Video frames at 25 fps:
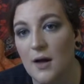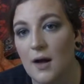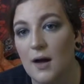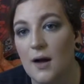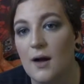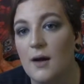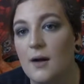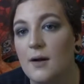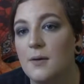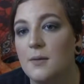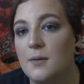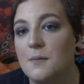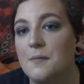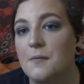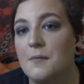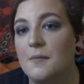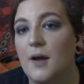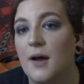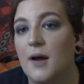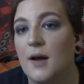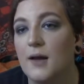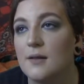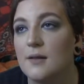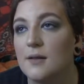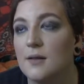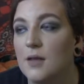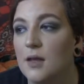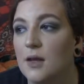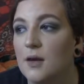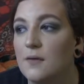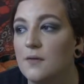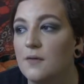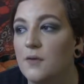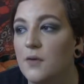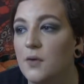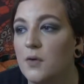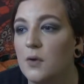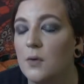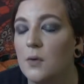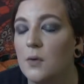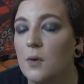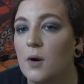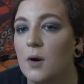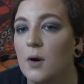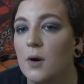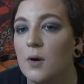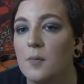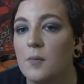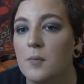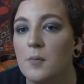I love
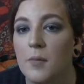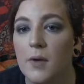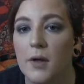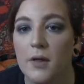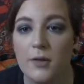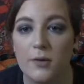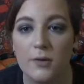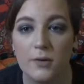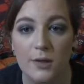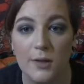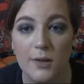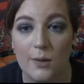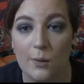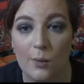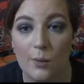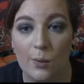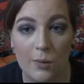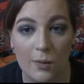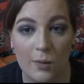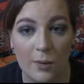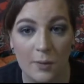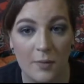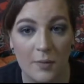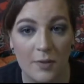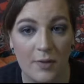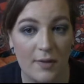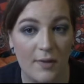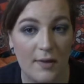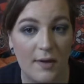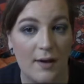your motherly warmth,